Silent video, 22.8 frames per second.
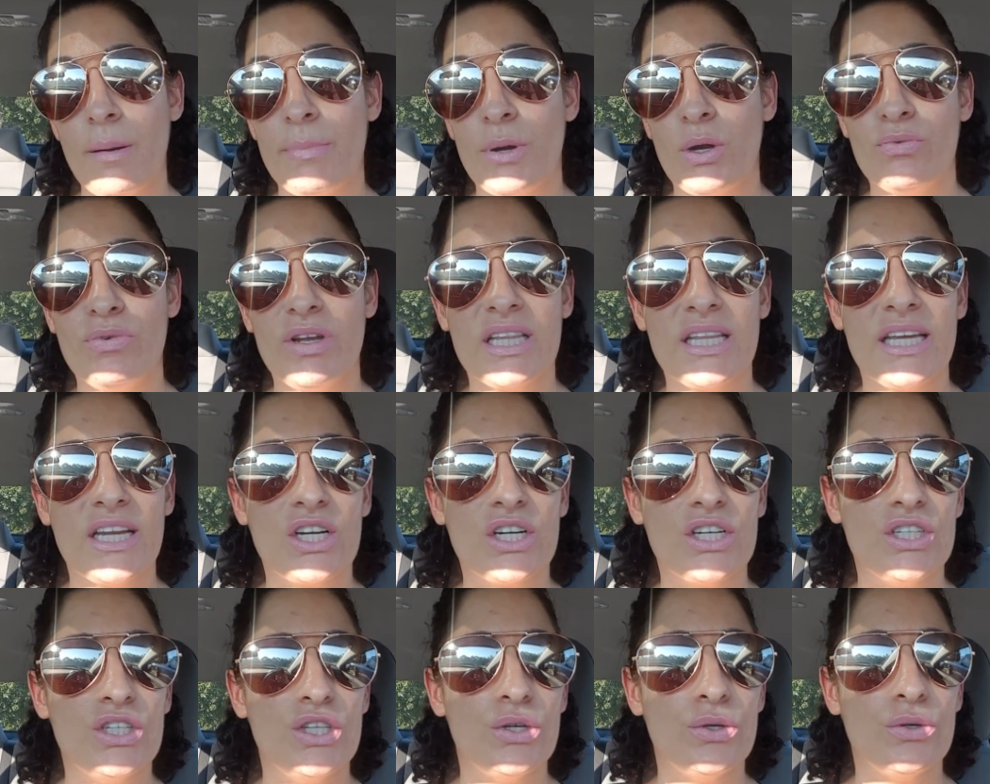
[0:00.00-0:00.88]
but really
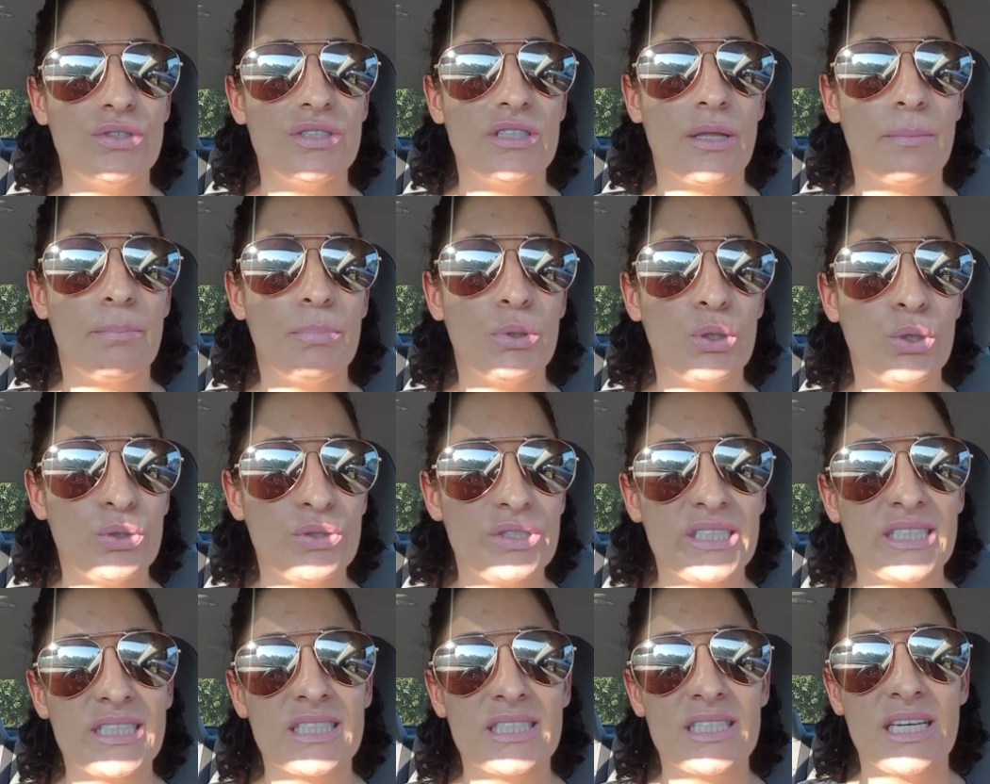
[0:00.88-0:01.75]
could use the
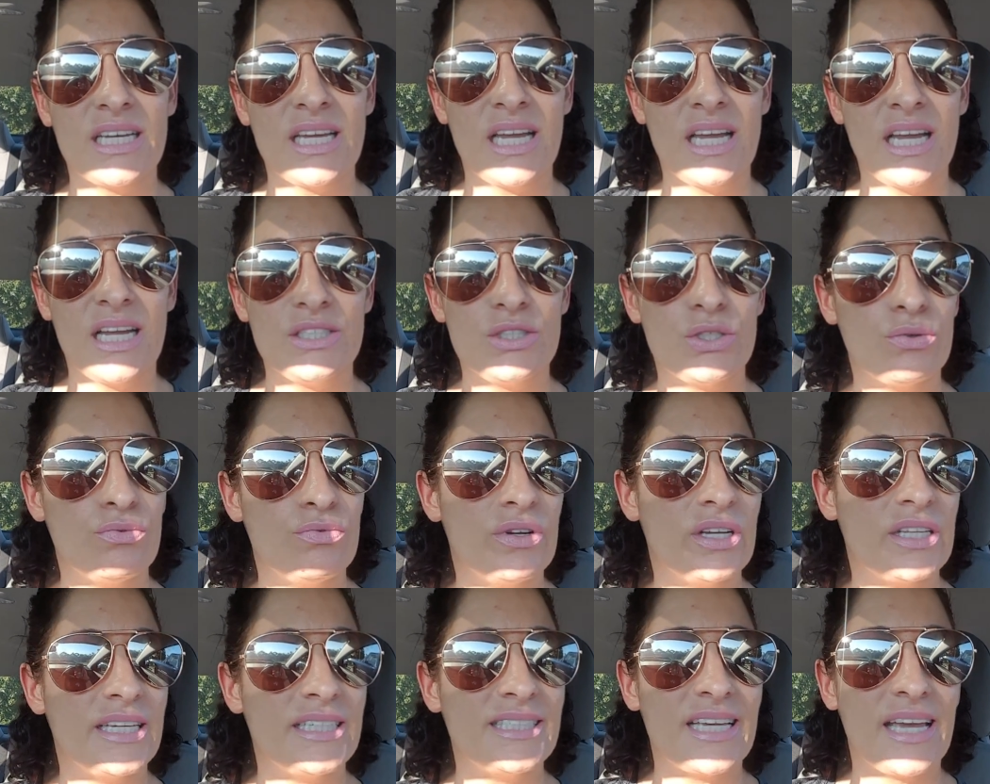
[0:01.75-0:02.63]
boost to
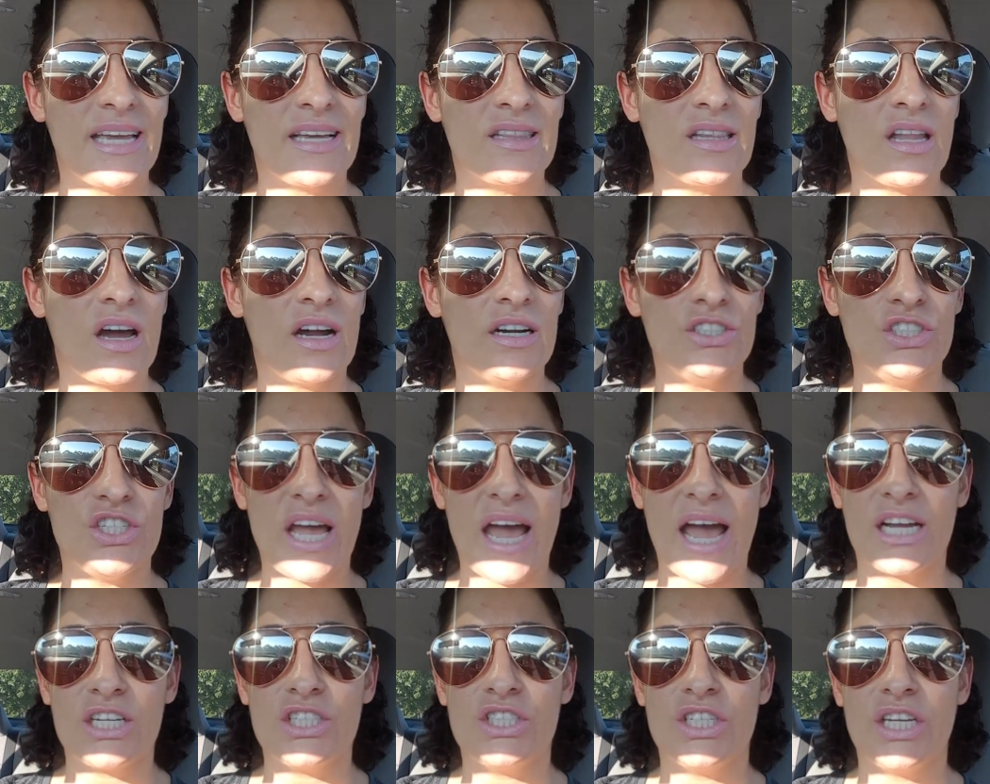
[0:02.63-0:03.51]
really take large
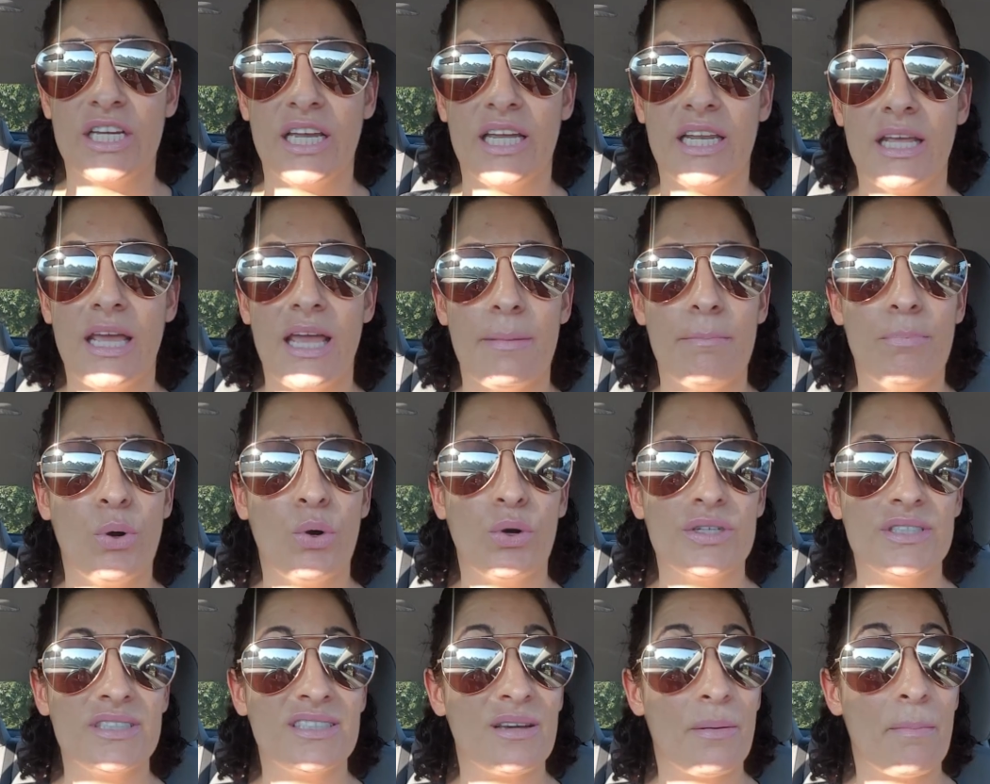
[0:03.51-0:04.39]
action and
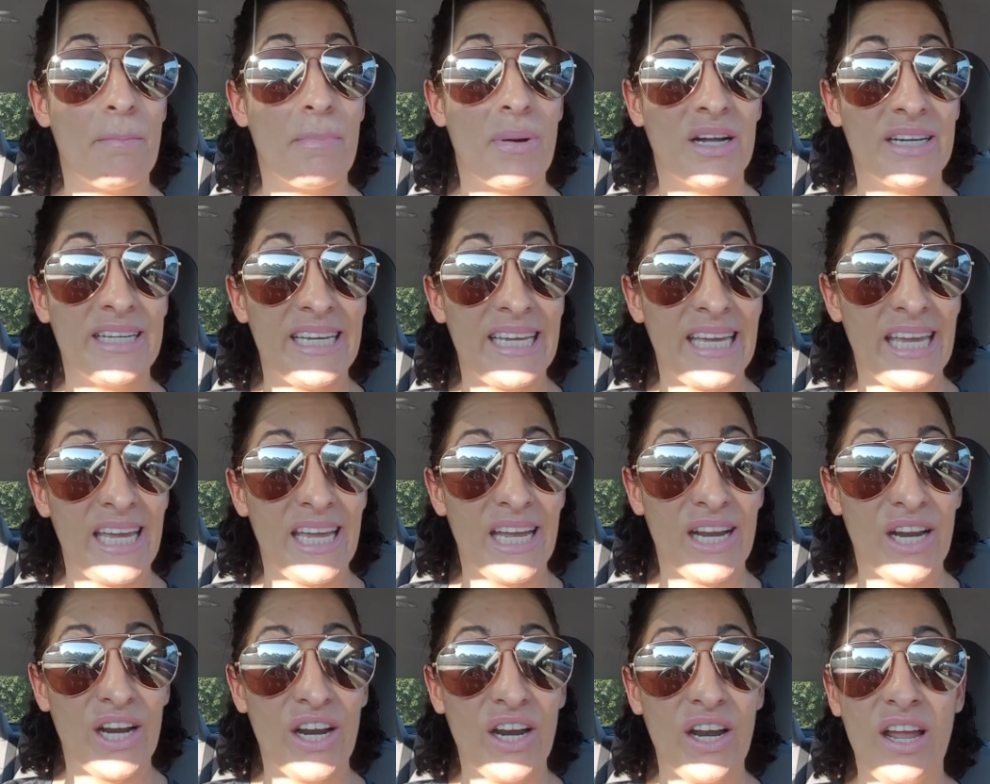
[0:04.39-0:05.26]
pour some money
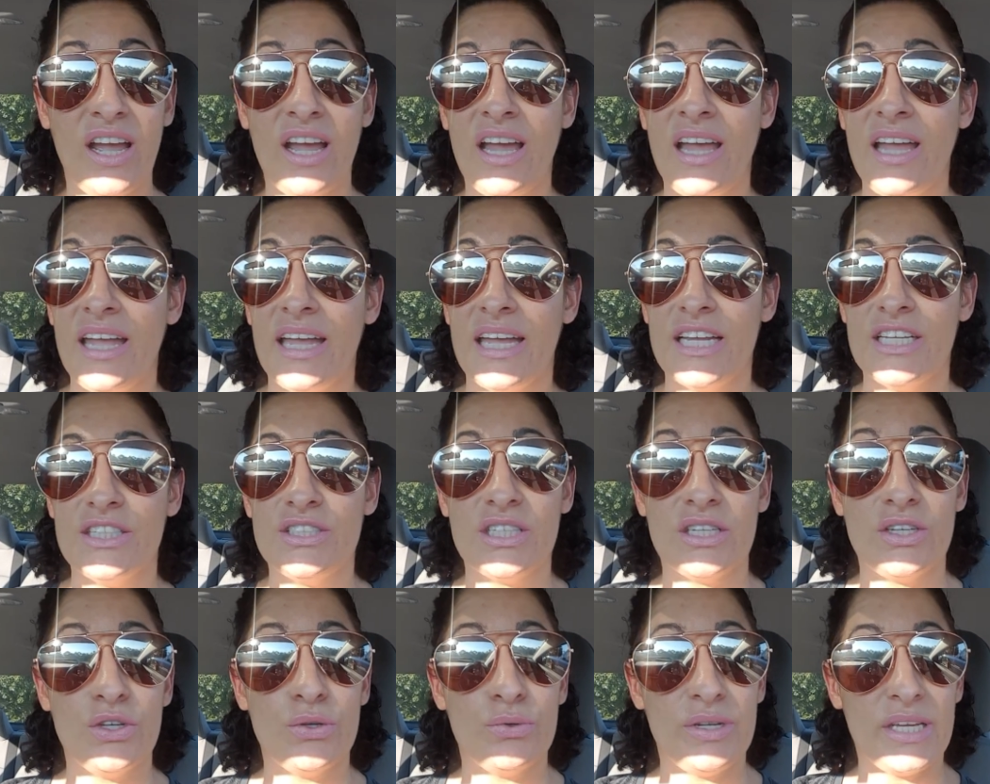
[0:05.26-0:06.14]
here
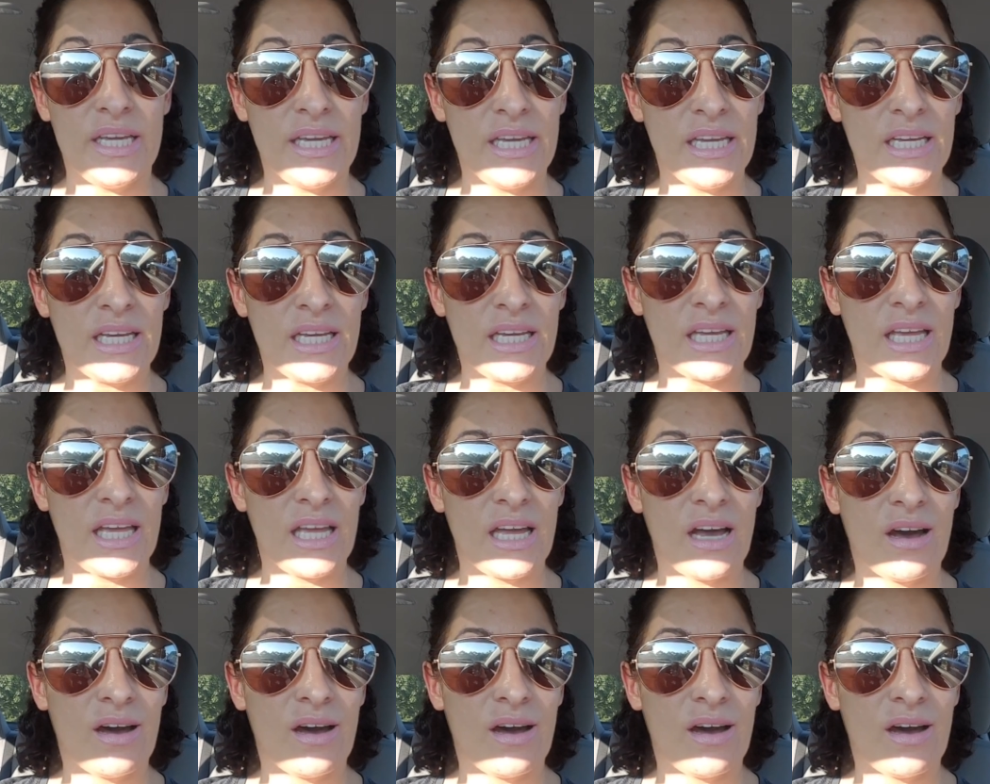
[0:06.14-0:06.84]
into Younique.